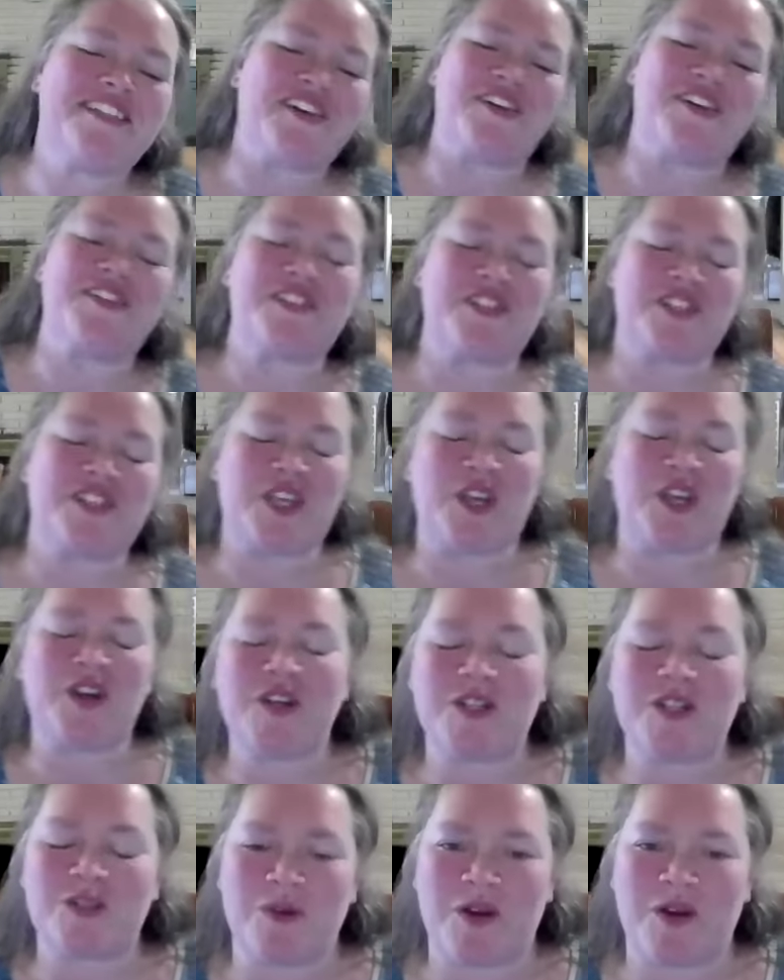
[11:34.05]
So I was just
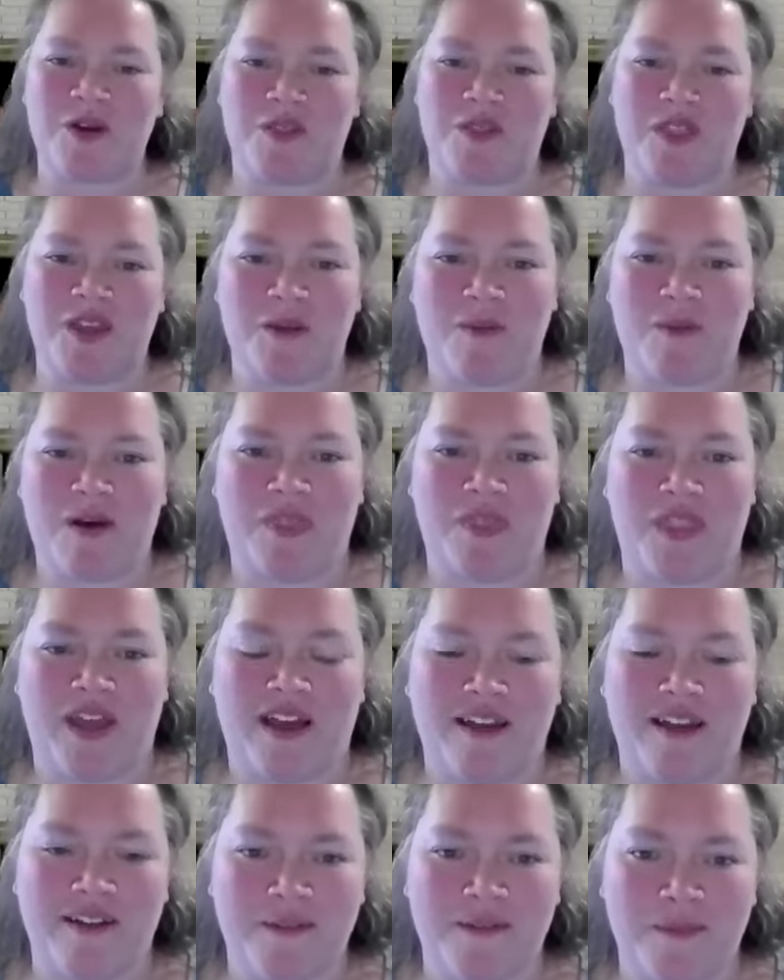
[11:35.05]
curious what you think about
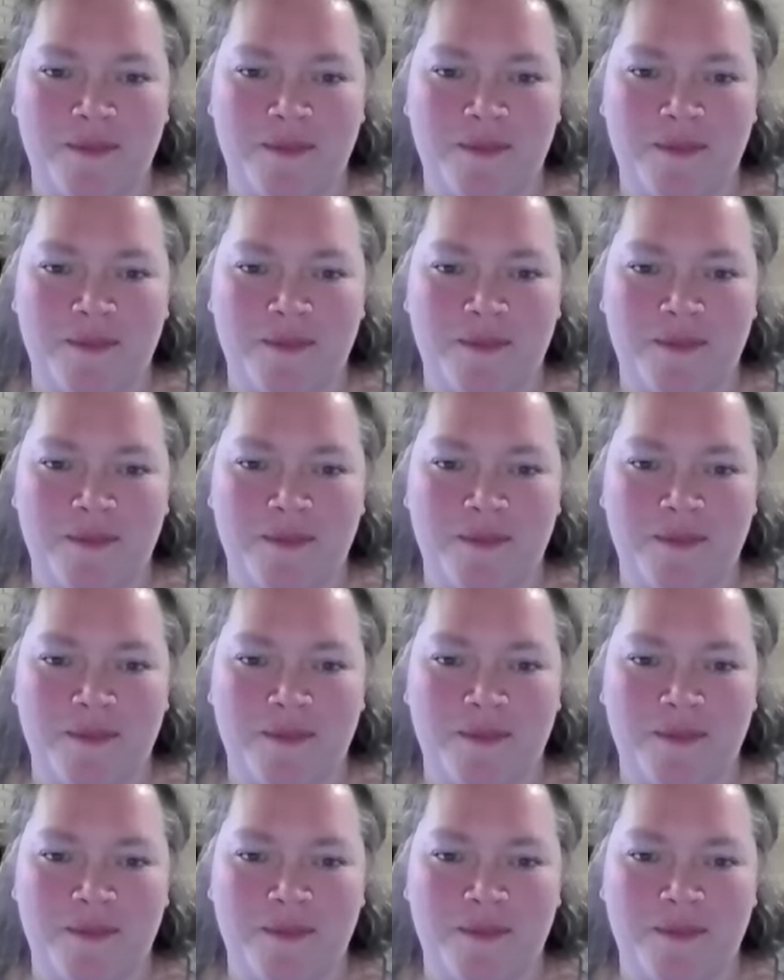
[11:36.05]
that.